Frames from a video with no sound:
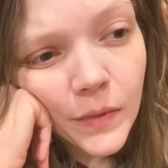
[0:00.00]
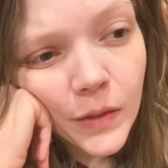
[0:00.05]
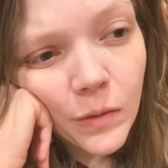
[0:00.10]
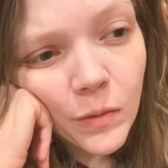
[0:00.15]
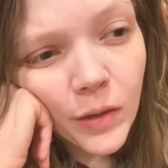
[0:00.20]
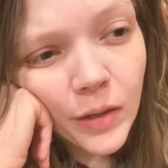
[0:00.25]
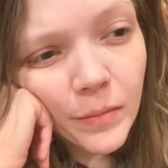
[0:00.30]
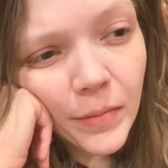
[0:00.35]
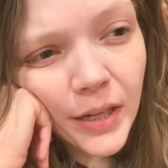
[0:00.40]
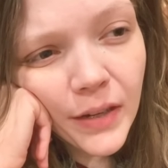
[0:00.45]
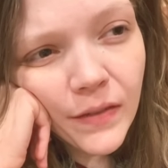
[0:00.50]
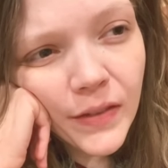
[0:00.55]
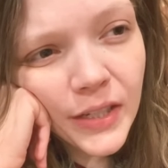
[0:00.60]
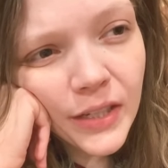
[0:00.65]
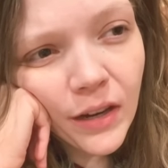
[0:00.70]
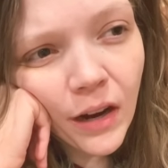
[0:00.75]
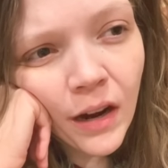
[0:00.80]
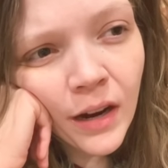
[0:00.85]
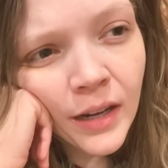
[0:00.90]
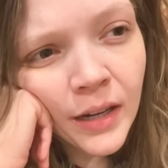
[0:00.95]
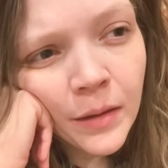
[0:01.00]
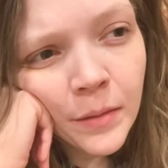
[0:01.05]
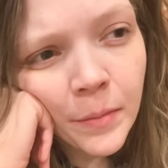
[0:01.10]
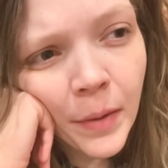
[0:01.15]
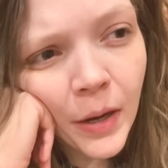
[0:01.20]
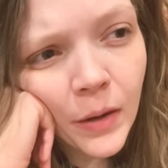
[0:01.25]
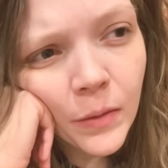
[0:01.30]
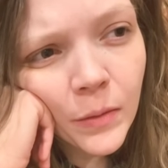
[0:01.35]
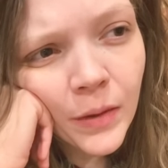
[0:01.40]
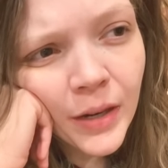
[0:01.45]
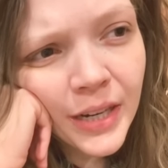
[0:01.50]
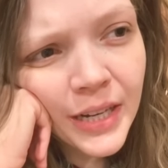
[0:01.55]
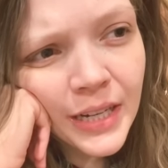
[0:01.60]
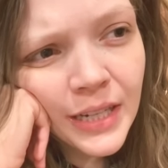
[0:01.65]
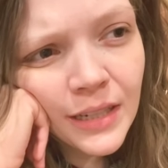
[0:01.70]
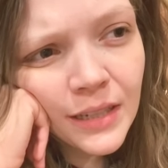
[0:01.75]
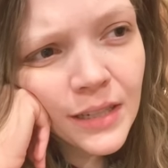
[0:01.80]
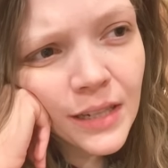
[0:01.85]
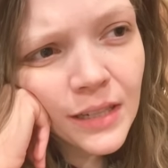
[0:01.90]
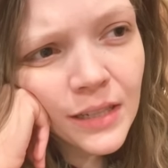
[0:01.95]
what am I even talking about? What
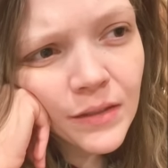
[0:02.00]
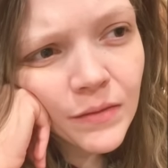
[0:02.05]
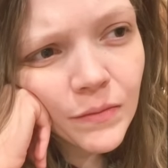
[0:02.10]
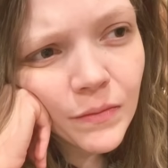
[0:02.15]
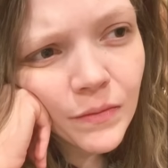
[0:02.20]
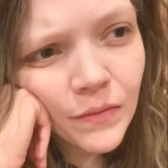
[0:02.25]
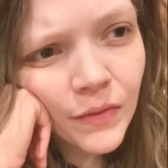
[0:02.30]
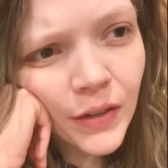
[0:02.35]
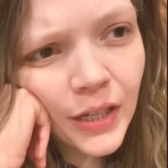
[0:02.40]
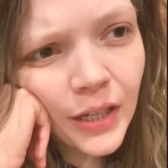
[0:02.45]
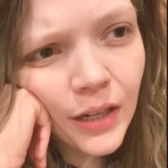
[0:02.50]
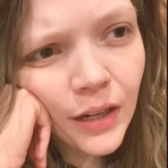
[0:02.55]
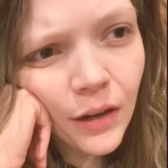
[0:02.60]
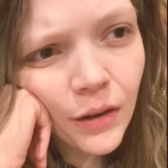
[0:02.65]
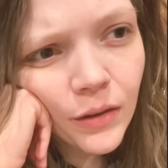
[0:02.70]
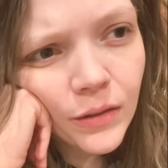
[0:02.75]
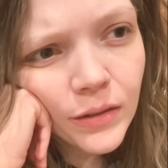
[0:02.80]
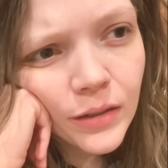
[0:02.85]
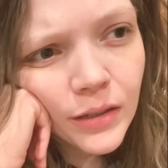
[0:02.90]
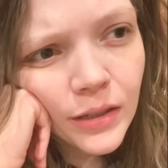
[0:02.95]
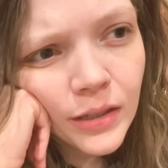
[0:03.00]
is this video?